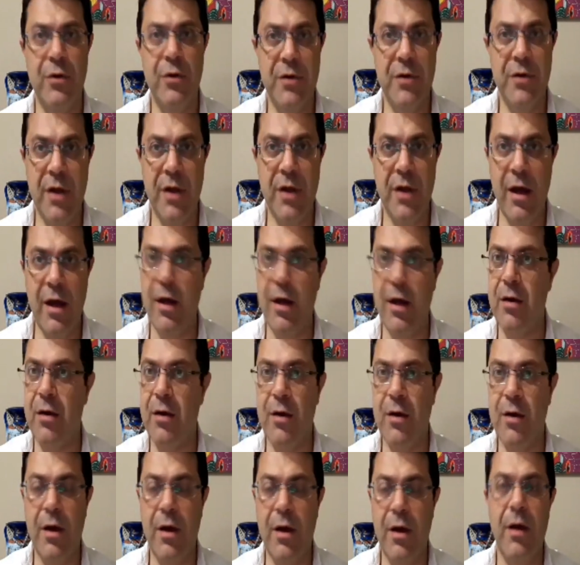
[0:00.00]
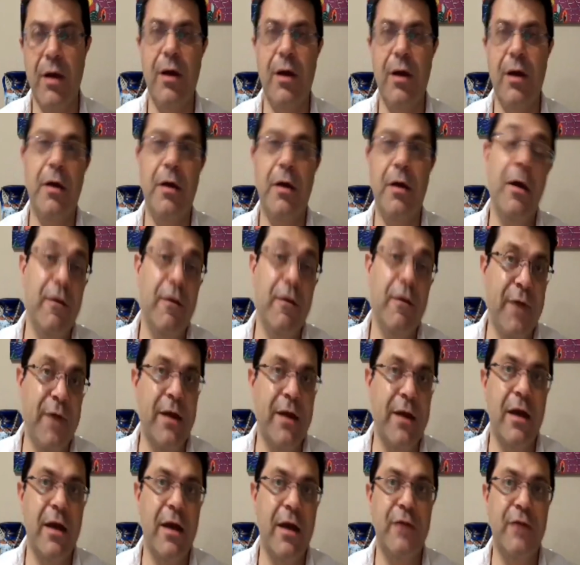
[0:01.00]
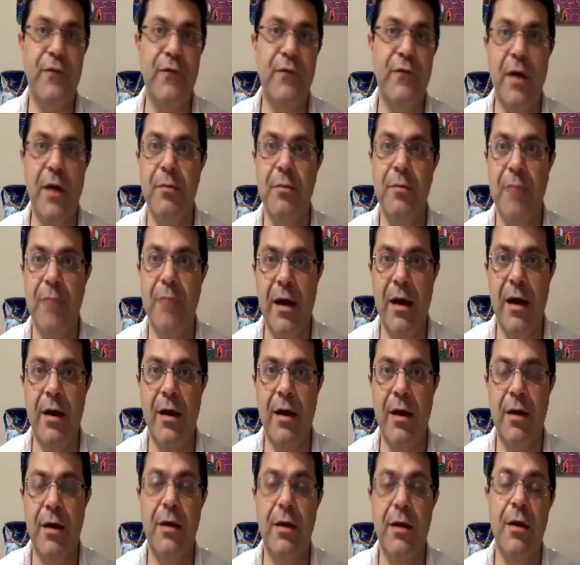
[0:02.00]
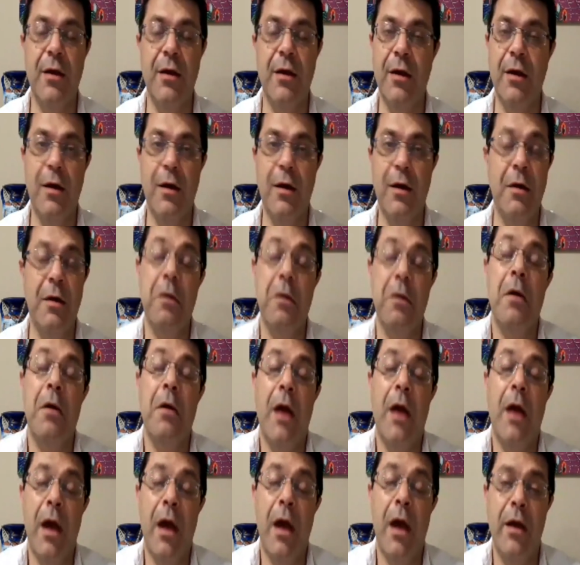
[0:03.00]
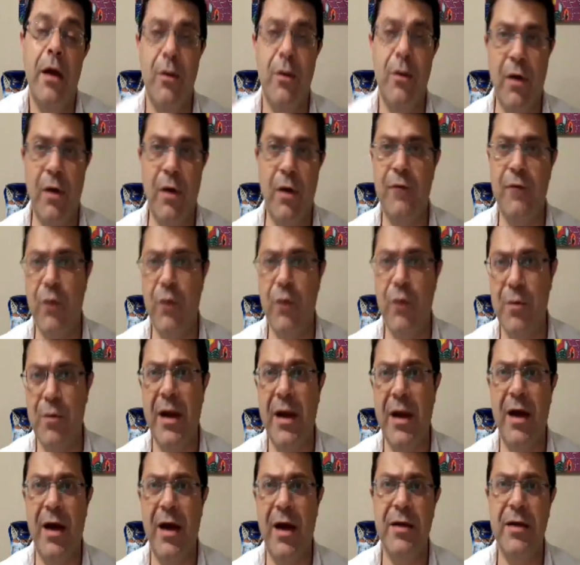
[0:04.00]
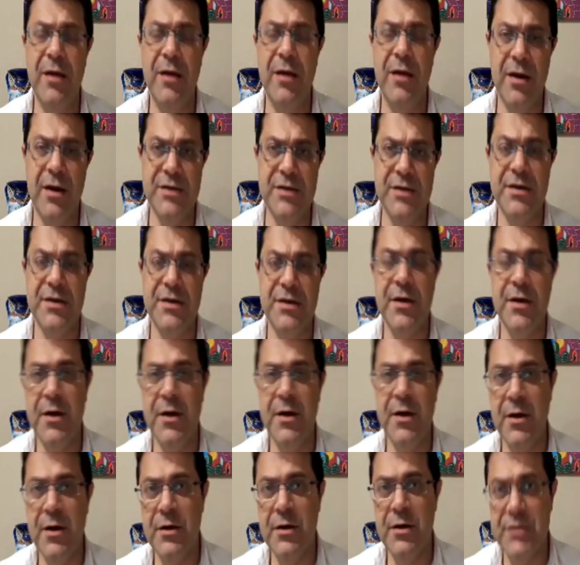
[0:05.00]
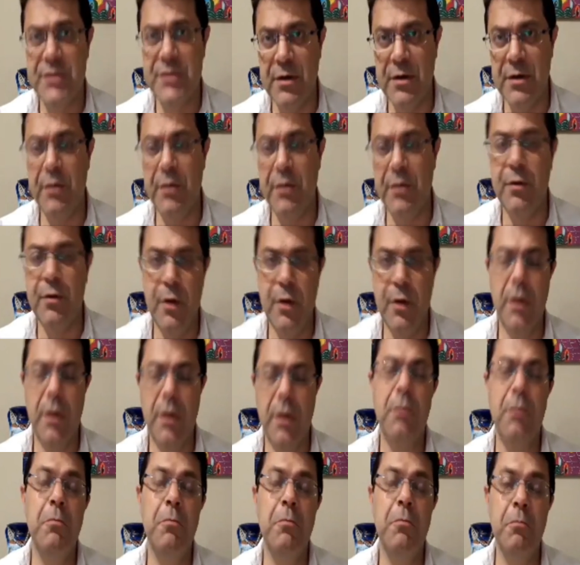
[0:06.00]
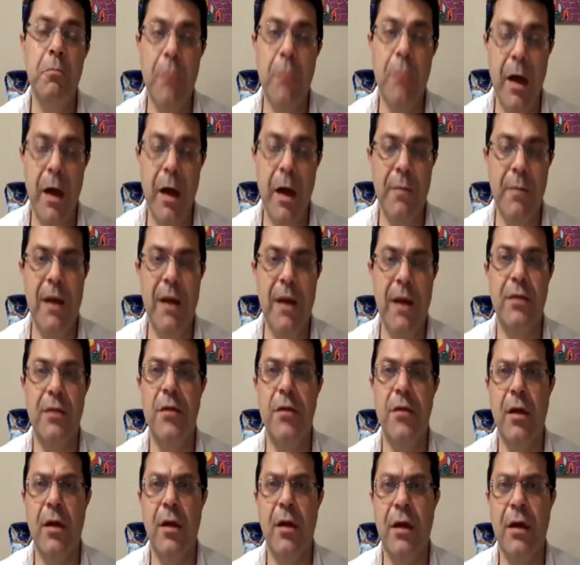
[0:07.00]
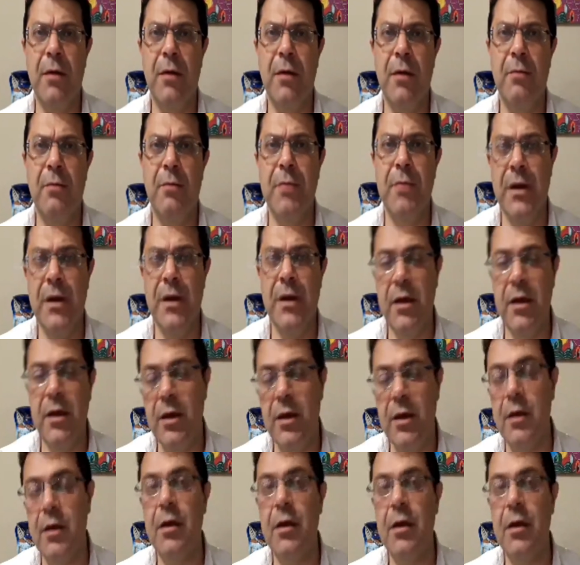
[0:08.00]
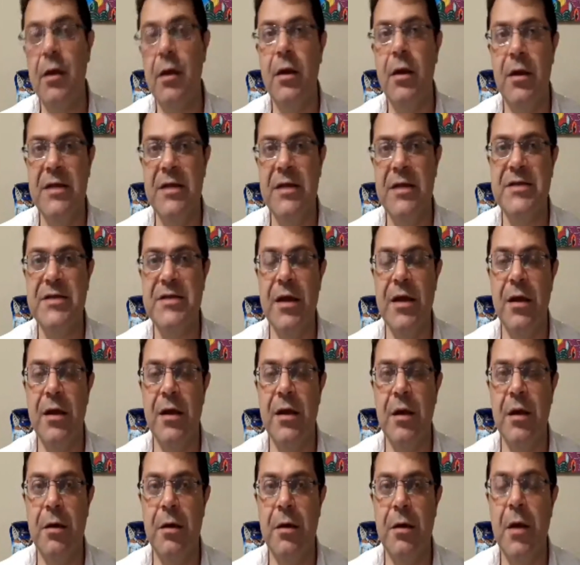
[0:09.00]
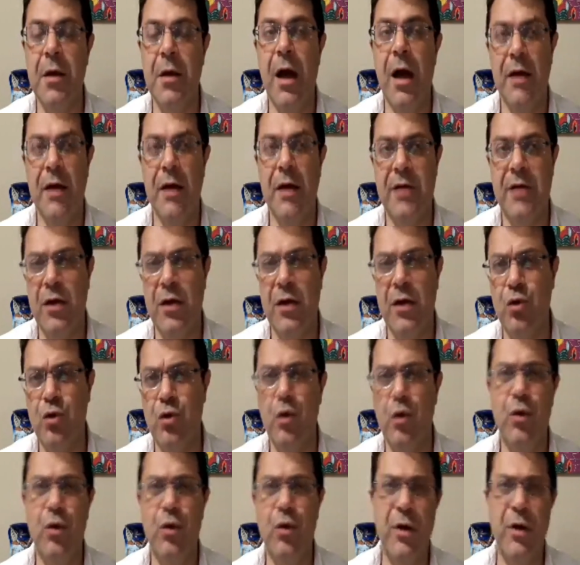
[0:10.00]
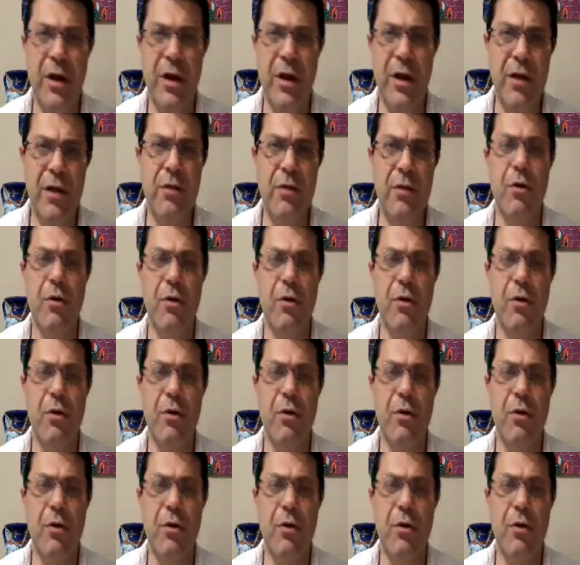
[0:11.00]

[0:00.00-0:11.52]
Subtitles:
care if I get framed by anyone for my ideas. So I might be, let's say, I try to read